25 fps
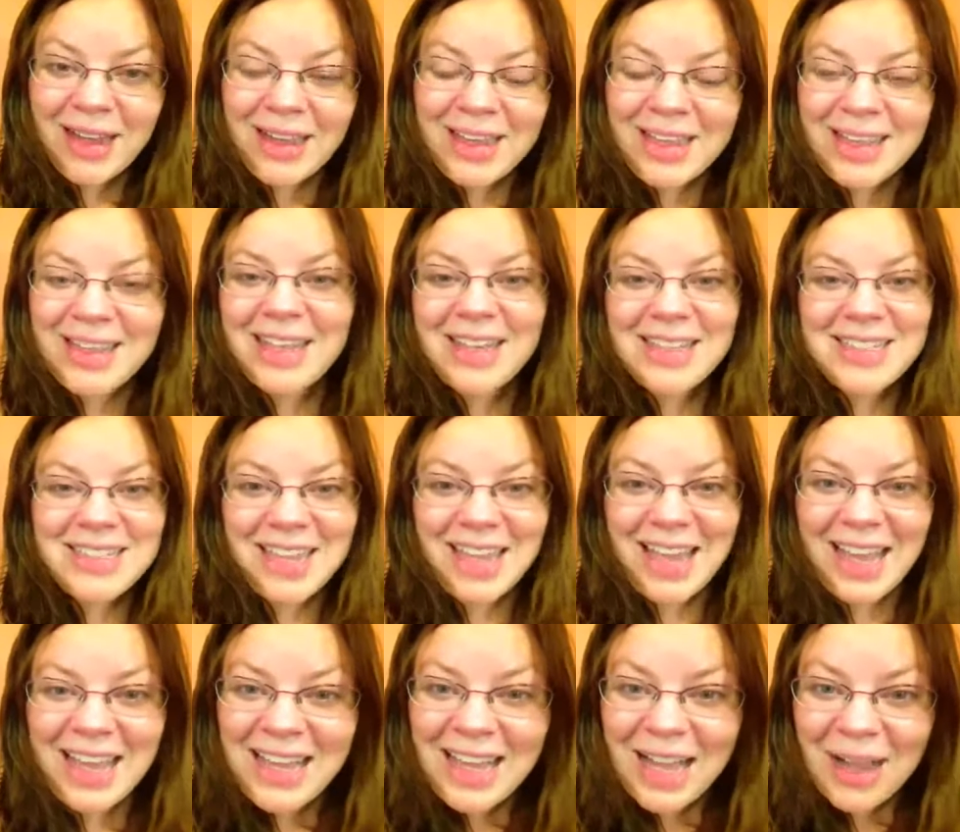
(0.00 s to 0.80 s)
He got to
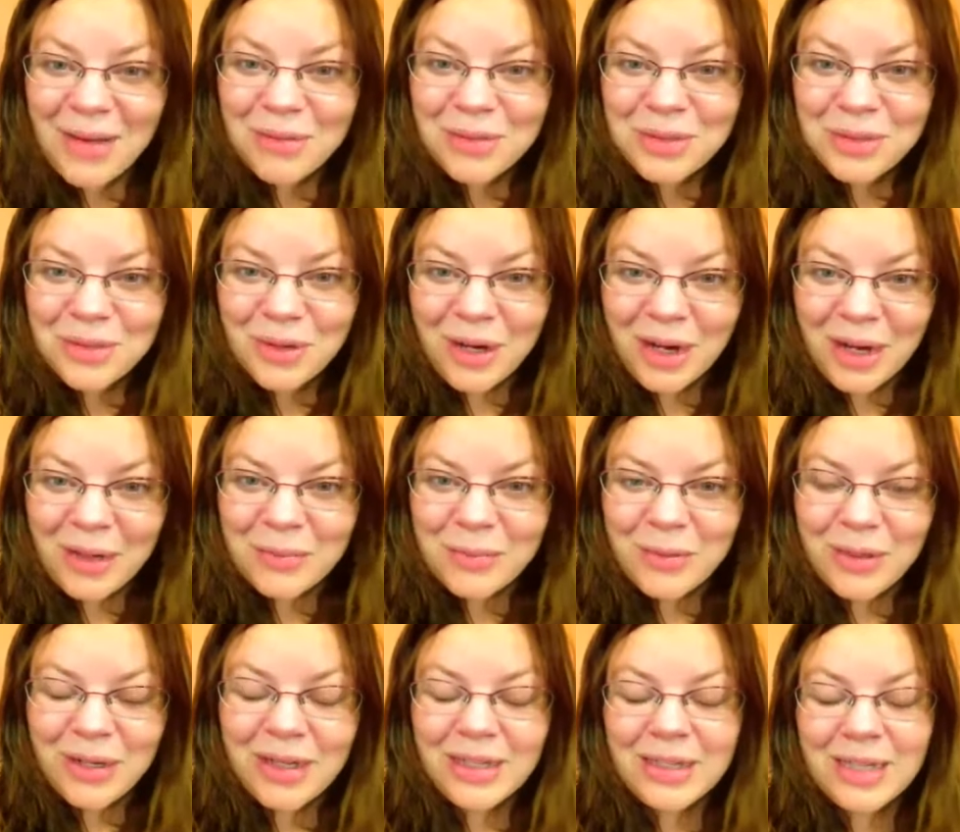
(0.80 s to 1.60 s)
hang out with
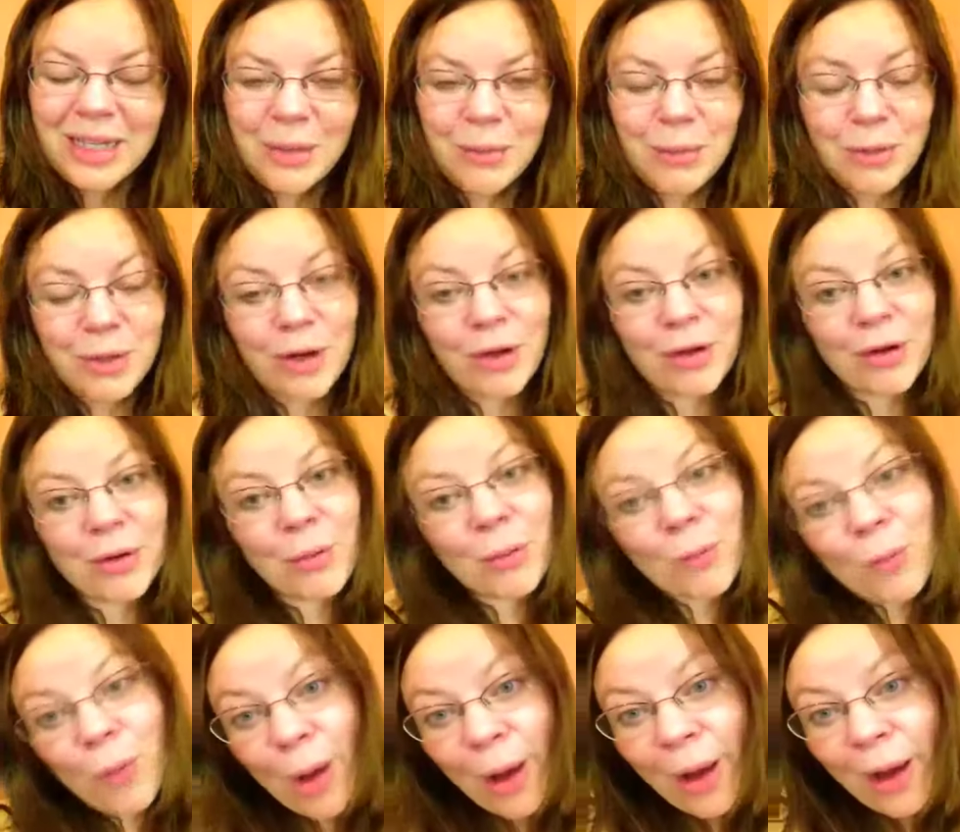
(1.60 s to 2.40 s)
Grandpa and they went on a
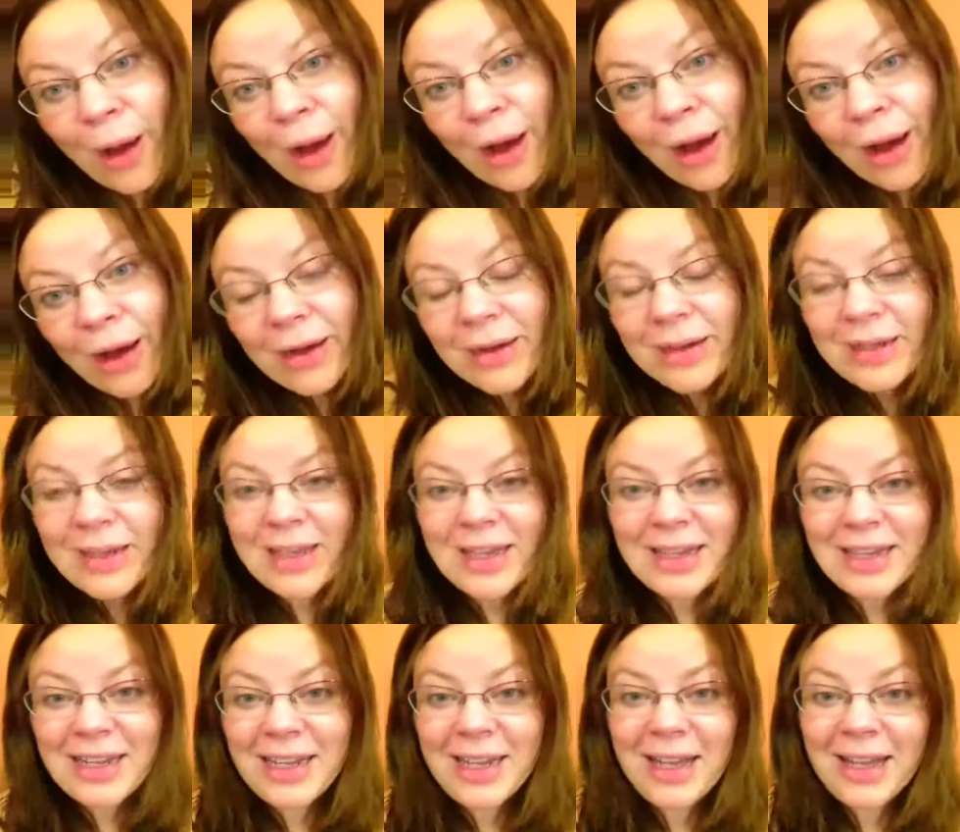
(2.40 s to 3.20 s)
walk
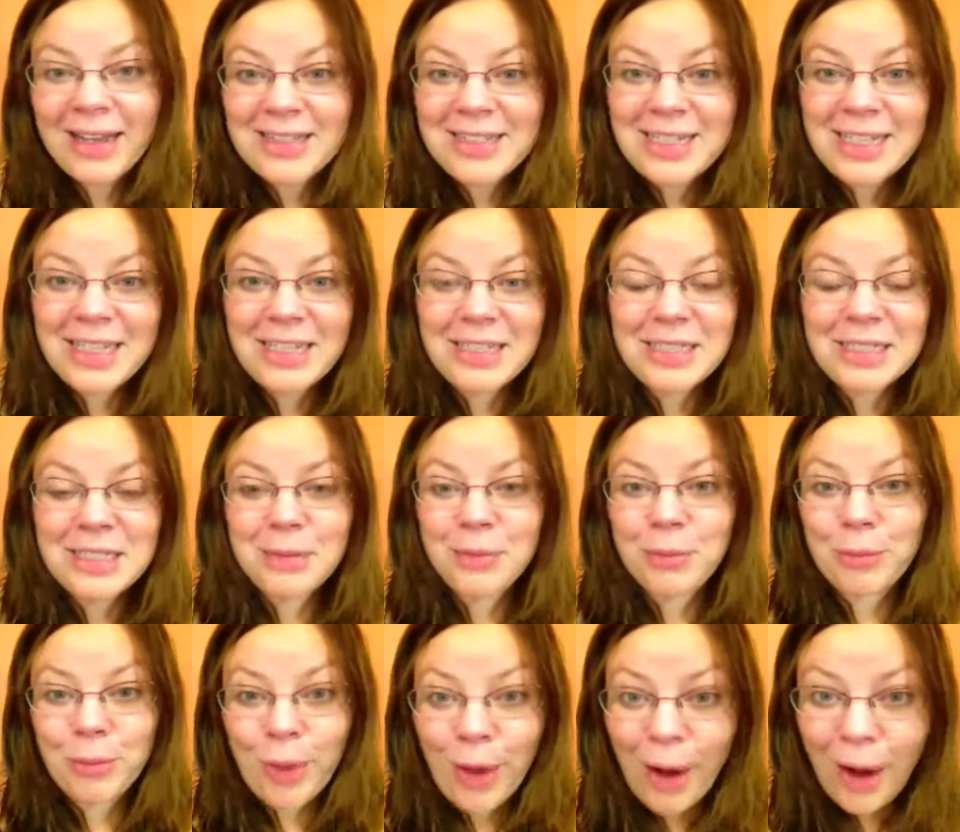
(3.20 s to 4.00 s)
and he got to eat
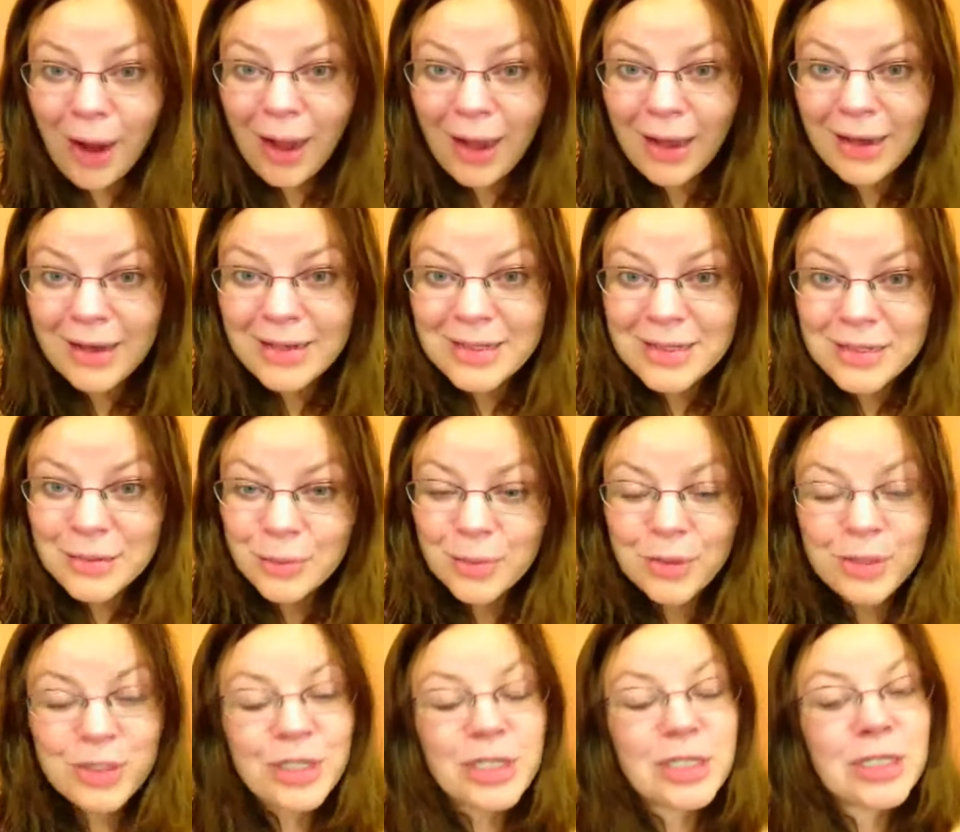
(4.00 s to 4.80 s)
some rocks,
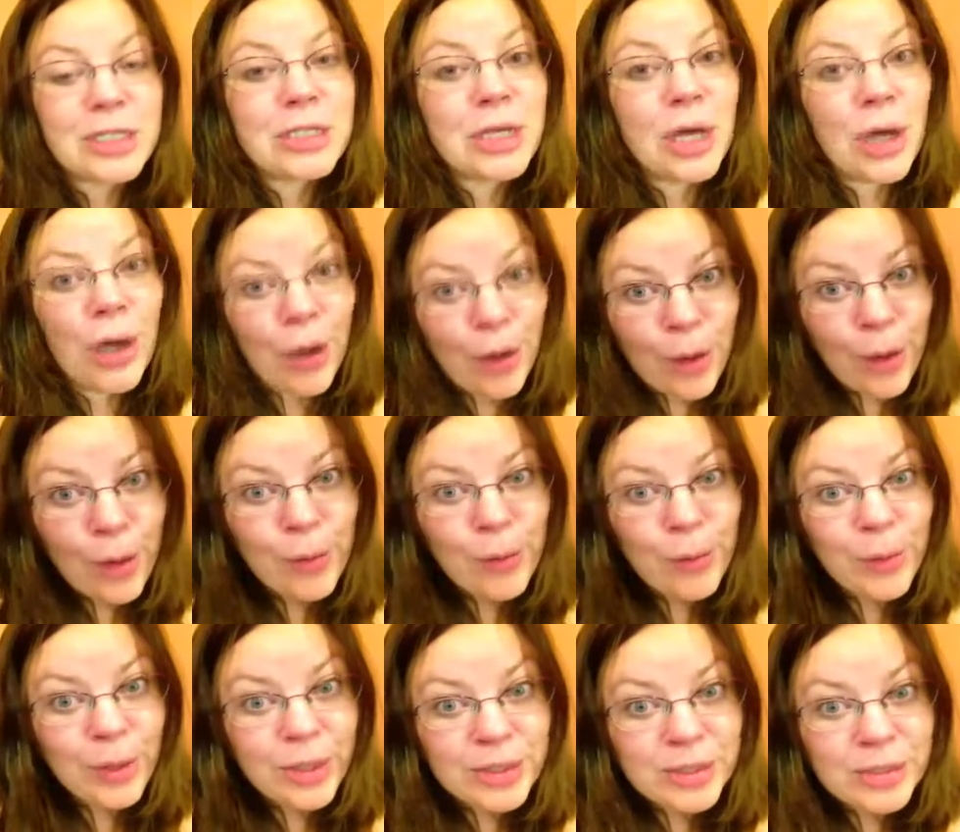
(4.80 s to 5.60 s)
which is
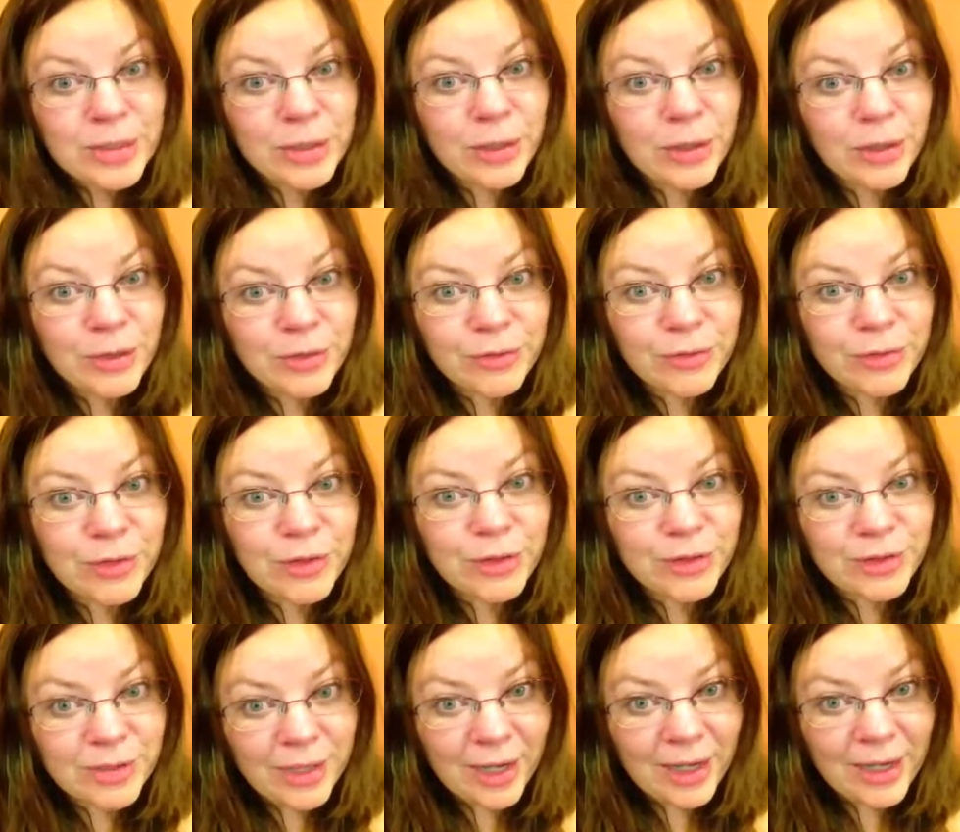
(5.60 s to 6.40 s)
always good for
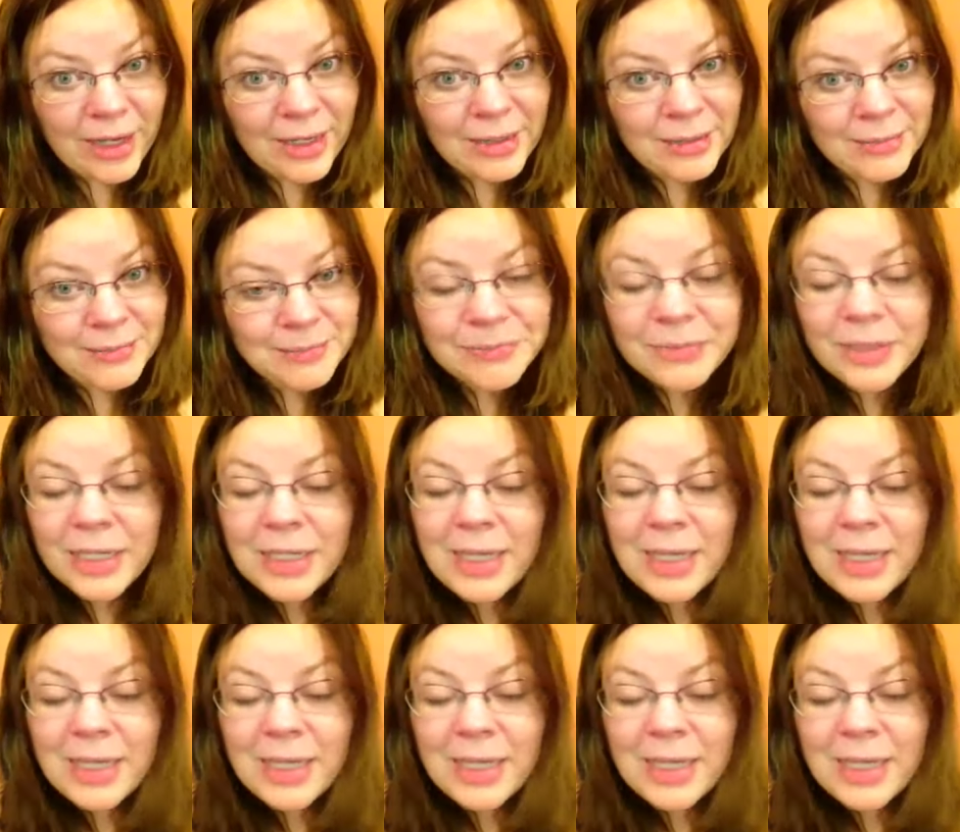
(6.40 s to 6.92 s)
your diet.